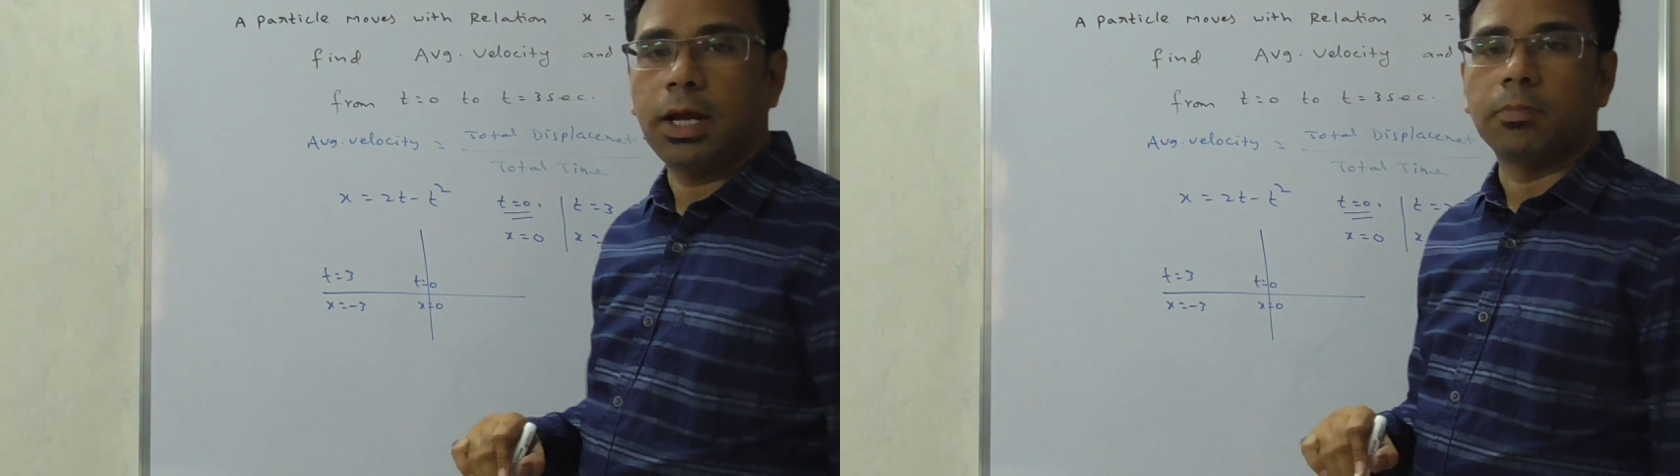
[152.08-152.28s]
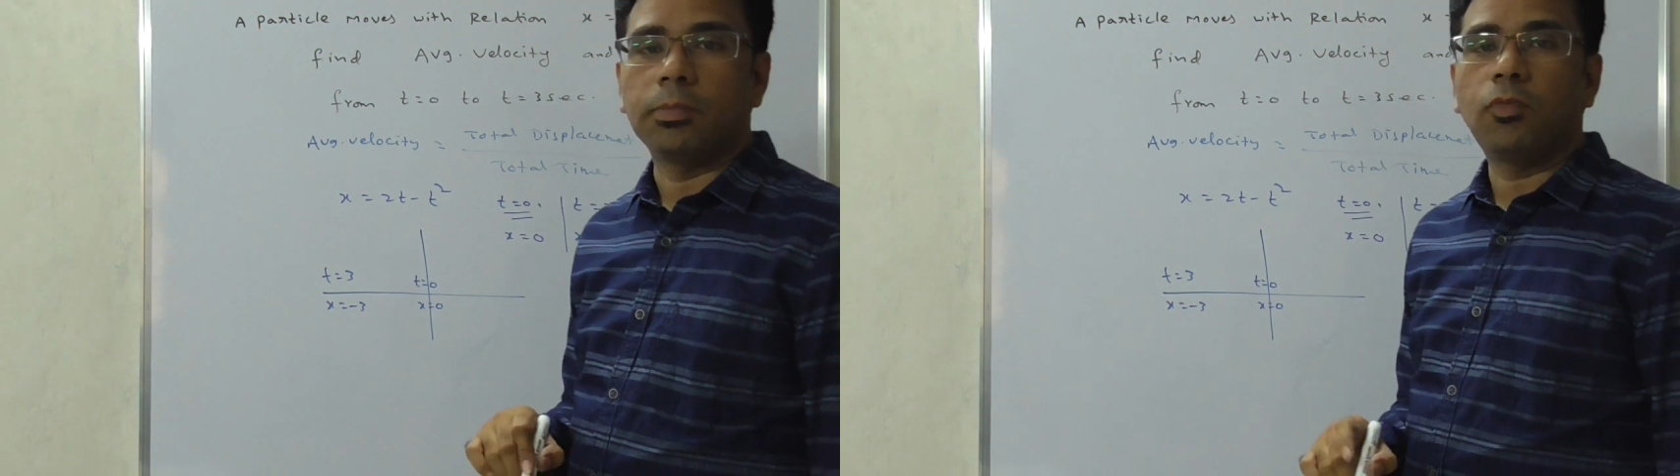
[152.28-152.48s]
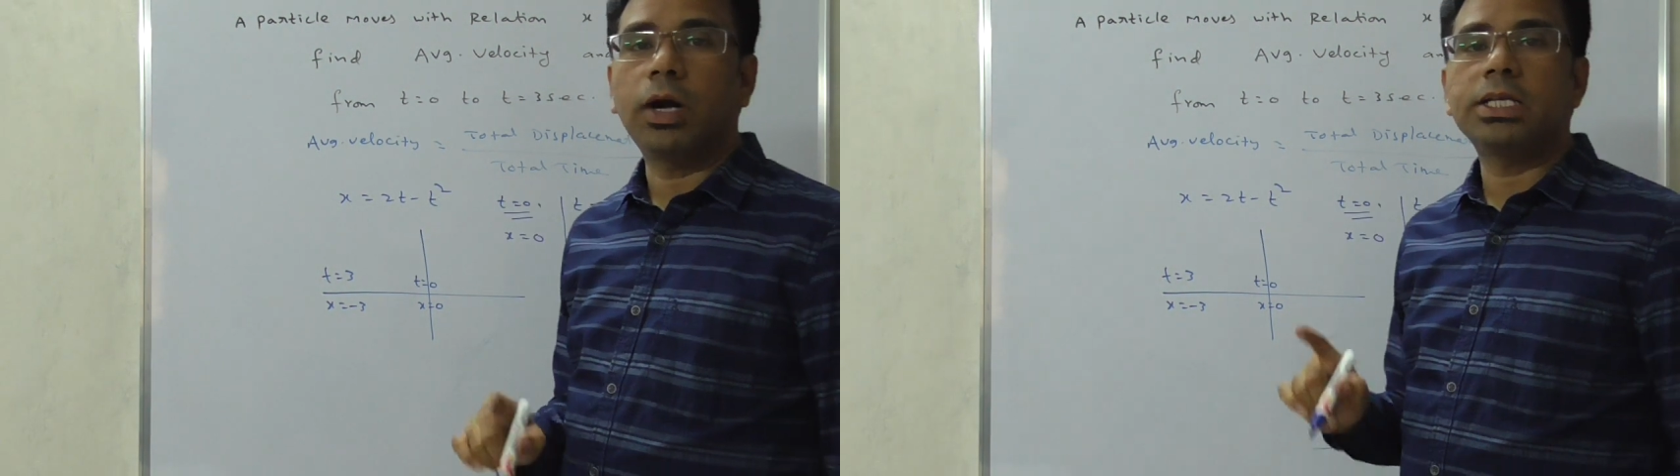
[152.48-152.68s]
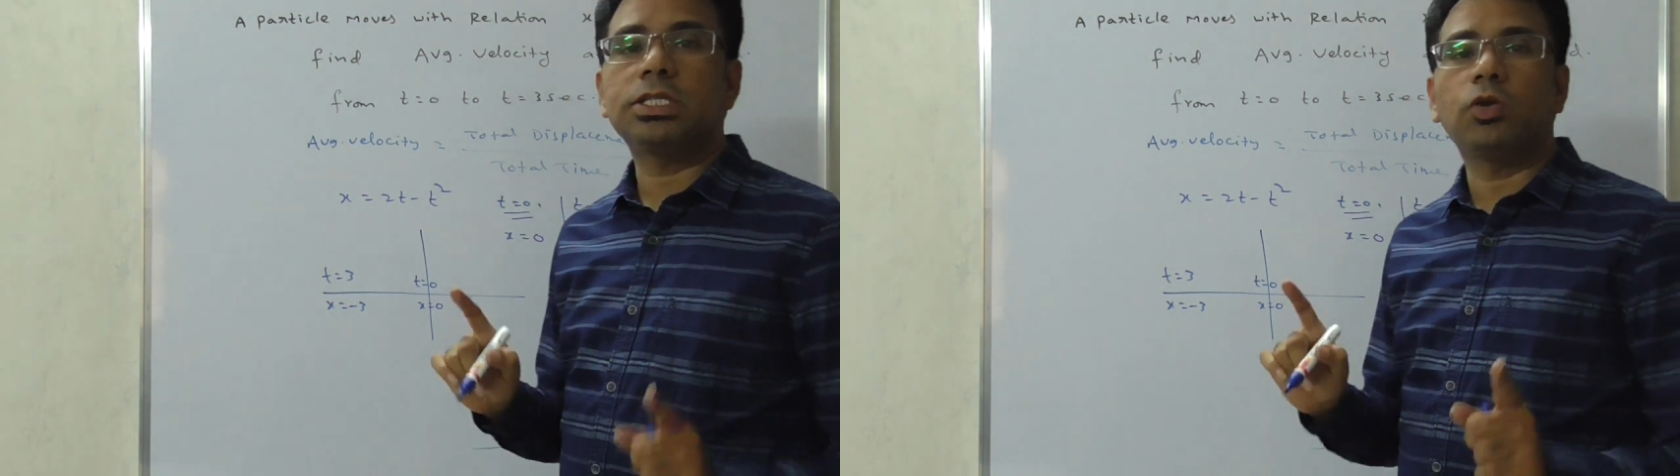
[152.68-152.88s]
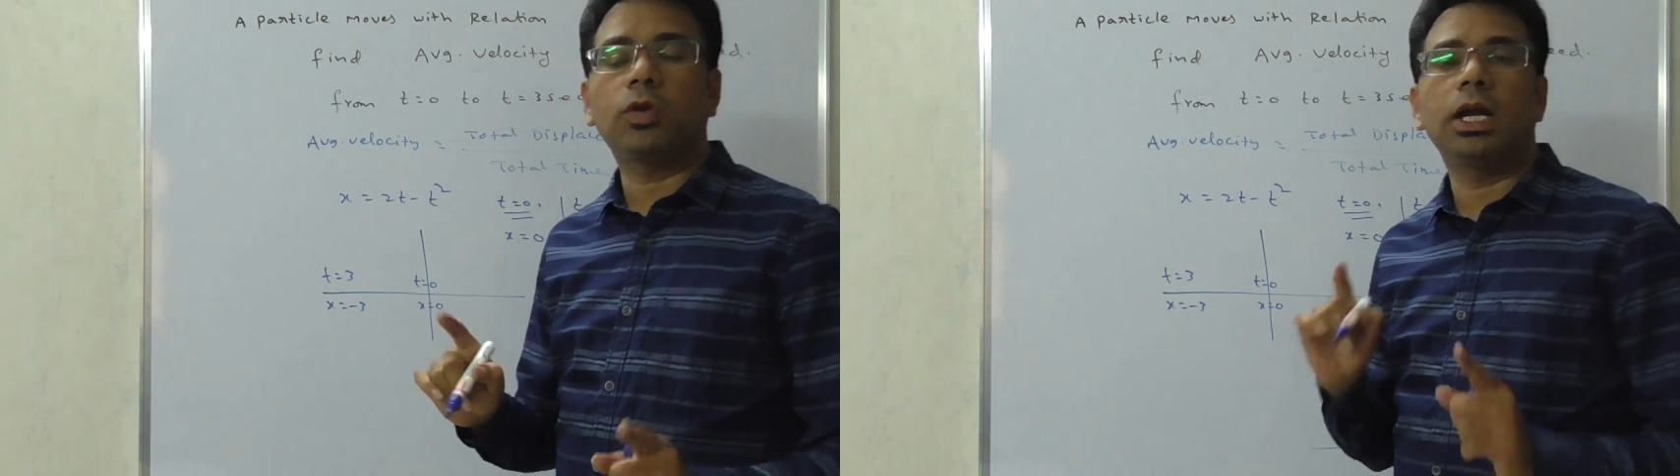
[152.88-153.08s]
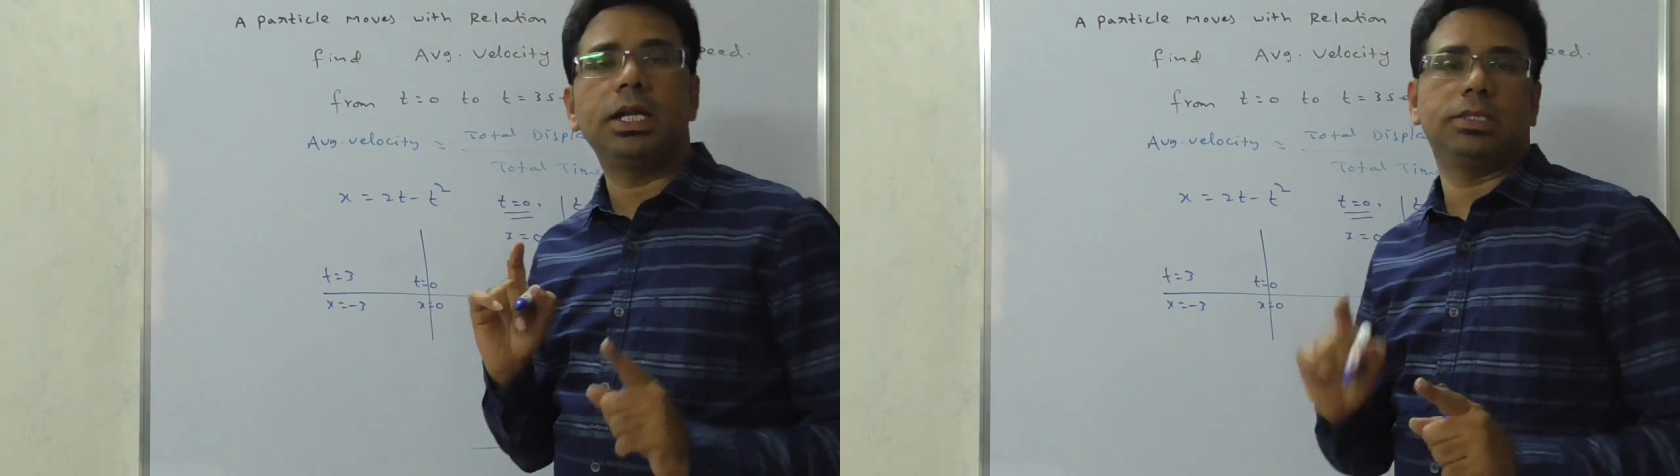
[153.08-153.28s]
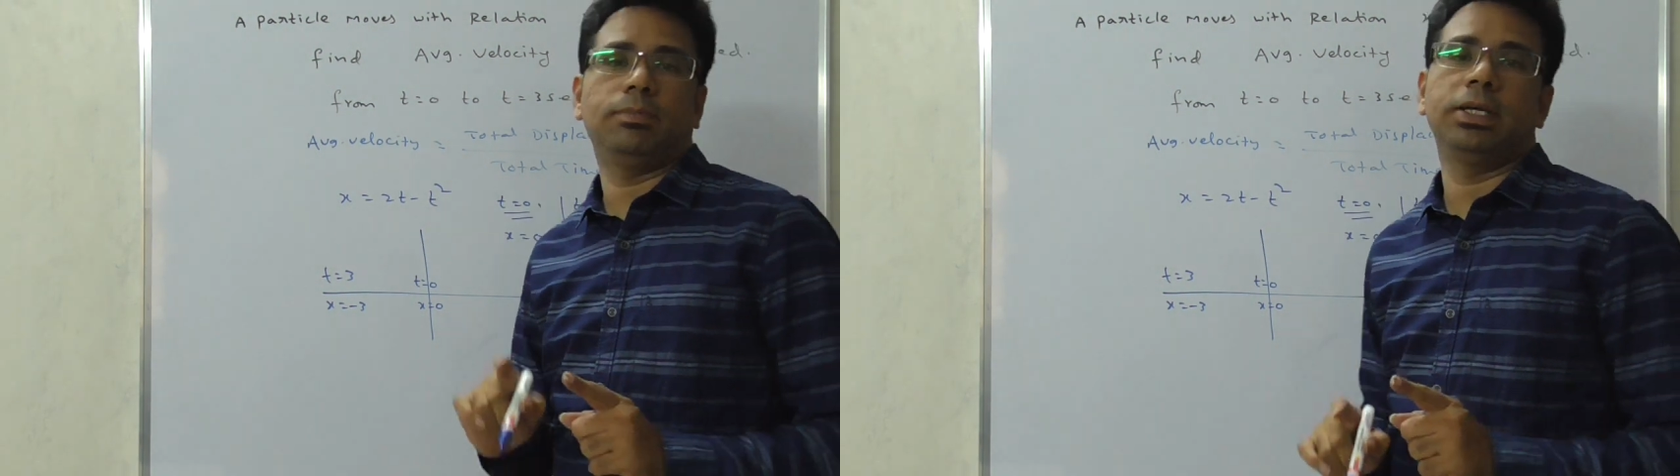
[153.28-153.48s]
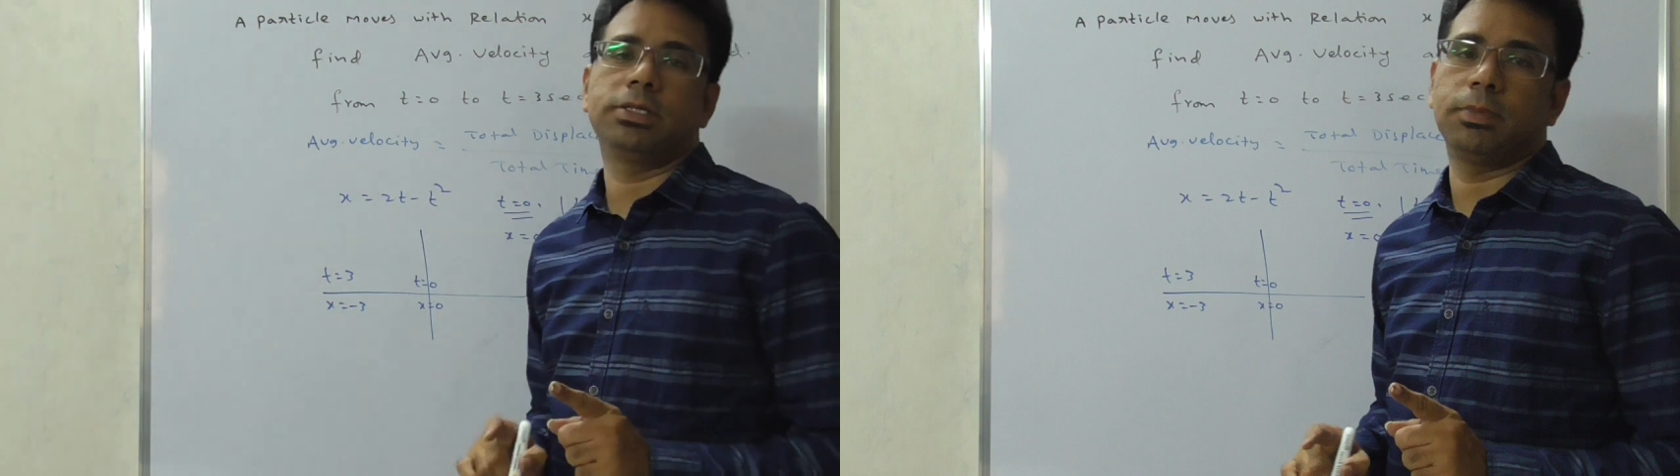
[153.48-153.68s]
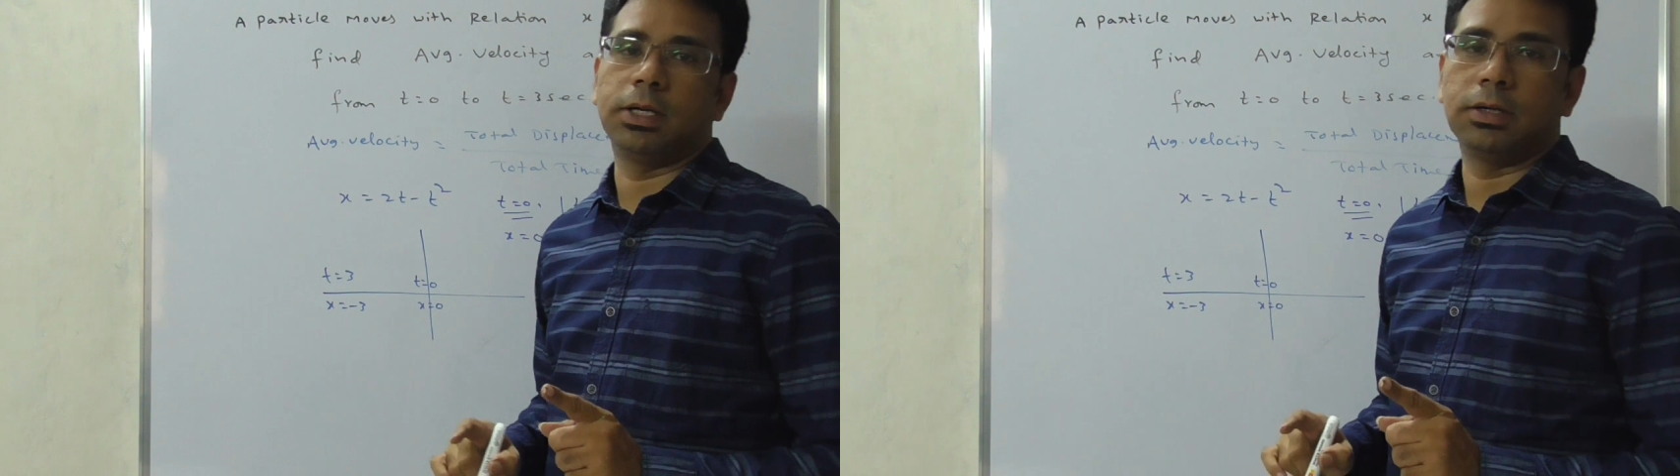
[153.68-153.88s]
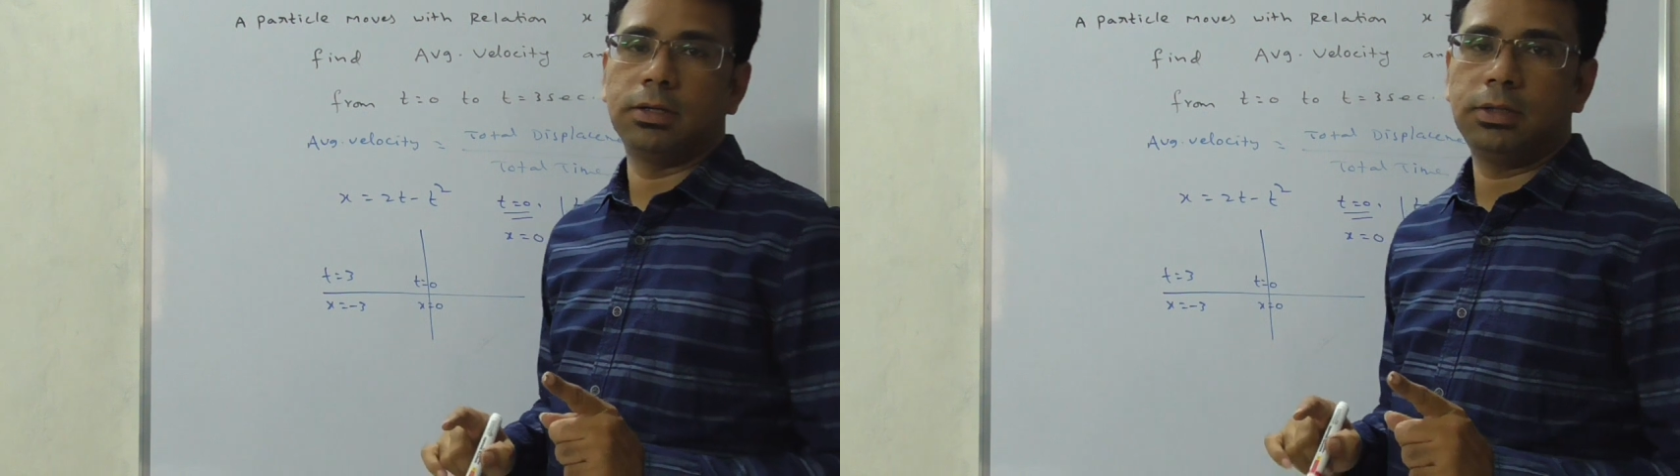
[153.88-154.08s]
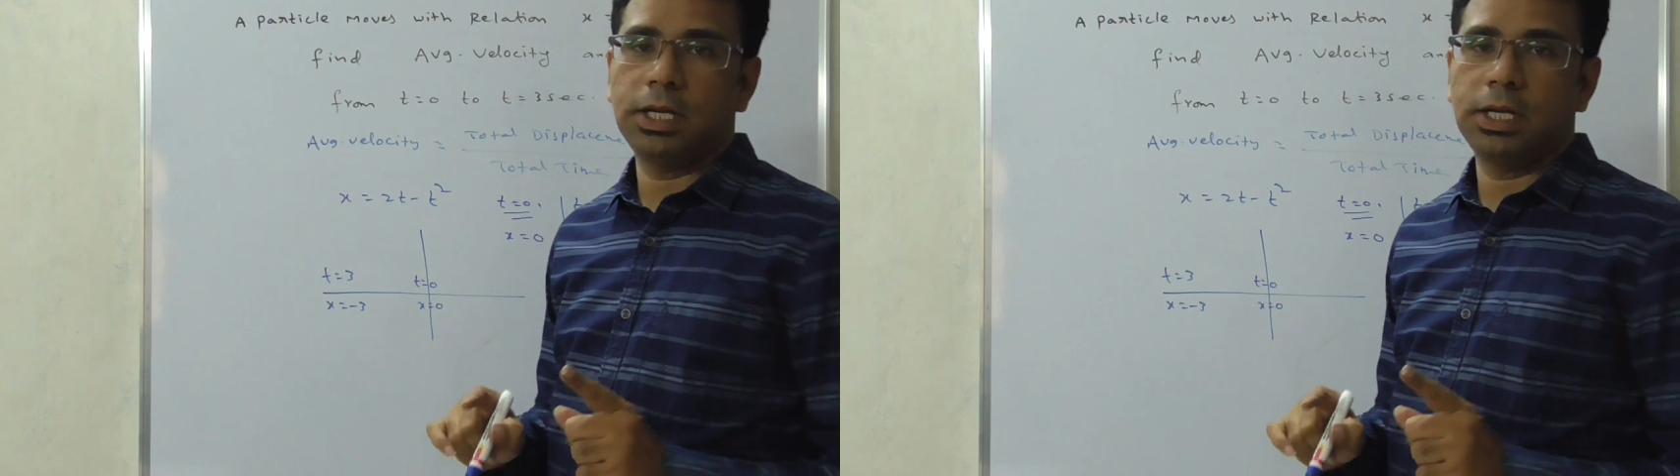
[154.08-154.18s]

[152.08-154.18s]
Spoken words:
time. What is total displacement?